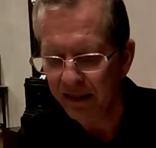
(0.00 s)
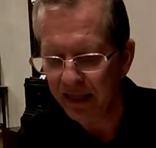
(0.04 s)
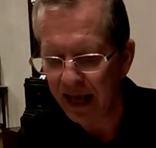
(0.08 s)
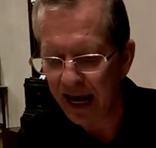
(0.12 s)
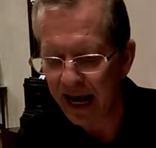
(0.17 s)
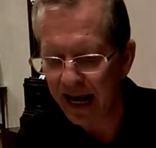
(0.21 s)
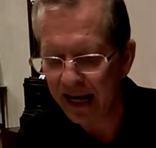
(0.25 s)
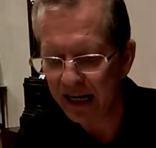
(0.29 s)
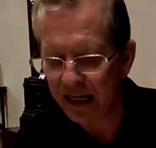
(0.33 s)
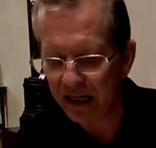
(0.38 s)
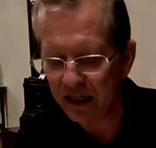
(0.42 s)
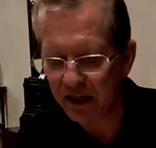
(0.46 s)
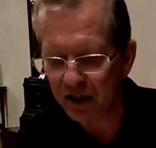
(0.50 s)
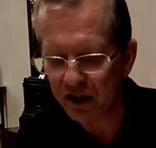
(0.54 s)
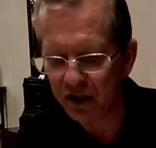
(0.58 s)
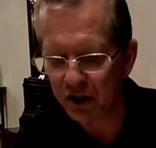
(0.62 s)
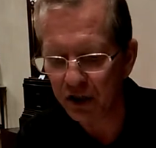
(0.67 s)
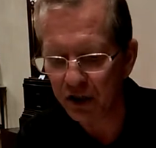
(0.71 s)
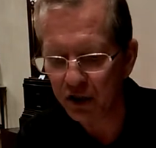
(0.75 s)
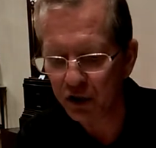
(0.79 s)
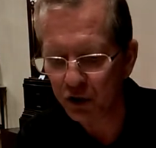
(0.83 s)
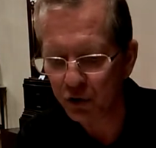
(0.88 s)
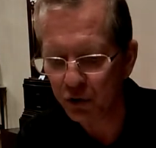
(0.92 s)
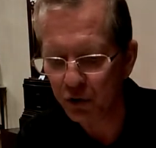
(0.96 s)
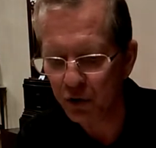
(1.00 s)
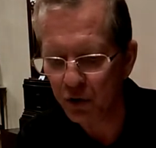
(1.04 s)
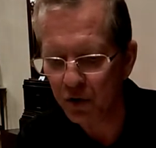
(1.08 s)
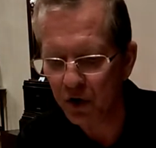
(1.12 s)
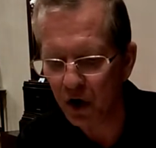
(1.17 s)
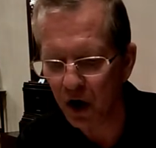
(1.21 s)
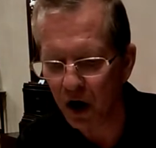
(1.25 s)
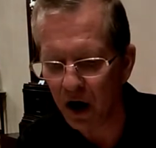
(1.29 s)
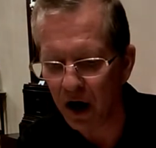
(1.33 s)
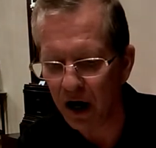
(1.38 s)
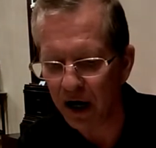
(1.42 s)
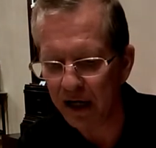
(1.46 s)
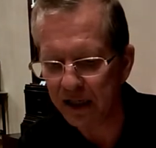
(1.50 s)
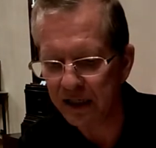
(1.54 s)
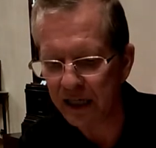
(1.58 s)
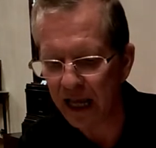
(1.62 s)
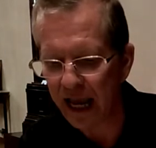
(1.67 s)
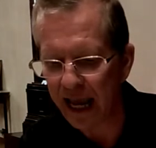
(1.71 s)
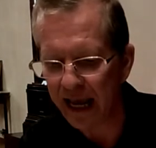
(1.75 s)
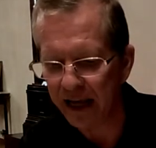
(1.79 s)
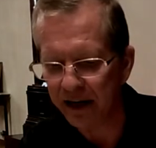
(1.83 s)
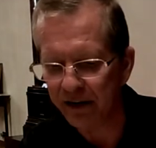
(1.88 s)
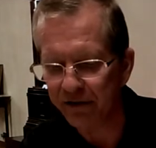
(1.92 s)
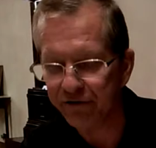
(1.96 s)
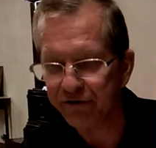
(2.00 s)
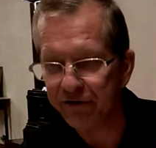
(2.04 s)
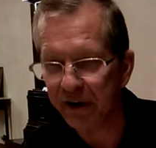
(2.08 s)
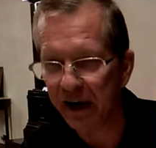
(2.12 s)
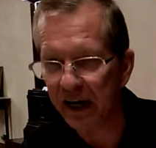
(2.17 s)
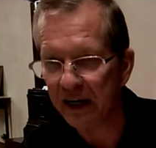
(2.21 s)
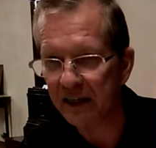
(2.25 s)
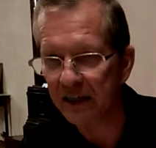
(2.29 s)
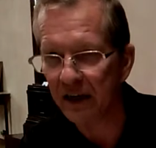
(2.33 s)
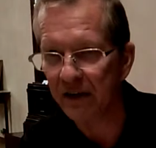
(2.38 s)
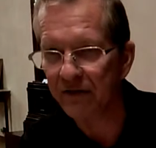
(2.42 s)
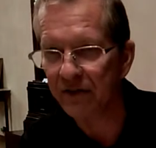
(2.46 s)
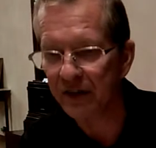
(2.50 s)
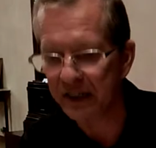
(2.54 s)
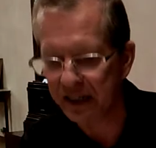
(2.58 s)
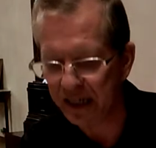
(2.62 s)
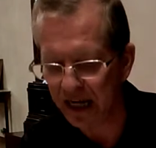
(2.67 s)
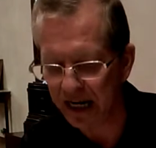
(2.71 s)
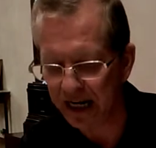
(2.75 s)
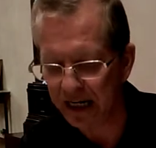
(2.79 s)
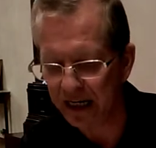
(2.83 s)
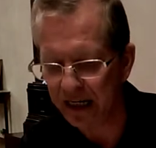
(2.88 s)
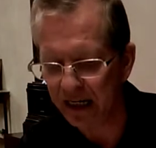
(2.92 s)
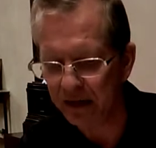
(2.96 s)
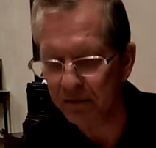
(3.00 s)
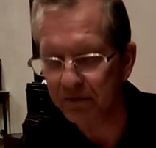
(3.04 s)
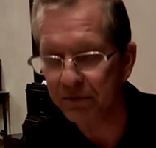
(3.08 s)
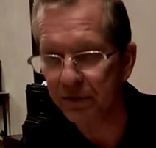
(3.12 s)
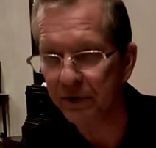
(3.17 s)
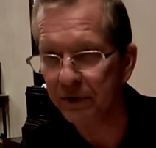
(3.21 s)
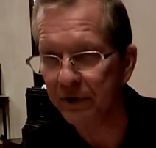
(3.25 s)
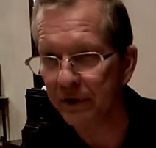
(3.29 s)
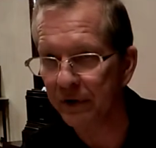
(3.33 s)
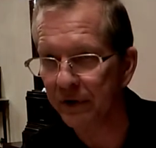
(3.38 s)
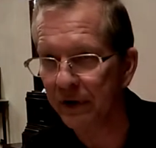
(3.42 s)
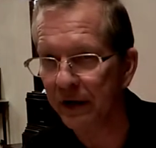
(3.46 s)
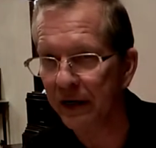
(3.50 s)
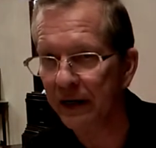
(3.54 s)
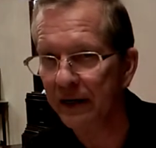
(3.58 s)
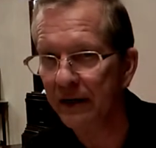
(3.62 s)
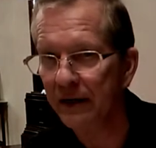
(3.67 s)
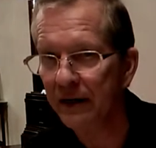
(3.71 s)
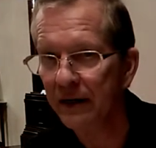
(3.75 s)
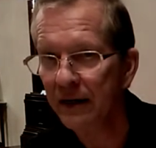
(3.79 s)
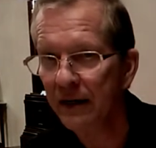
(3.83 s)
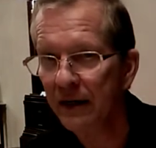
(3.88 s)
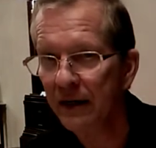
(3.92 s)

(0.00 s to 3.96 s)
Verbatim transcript: That is the true cause and effect of attaining Buddhahood.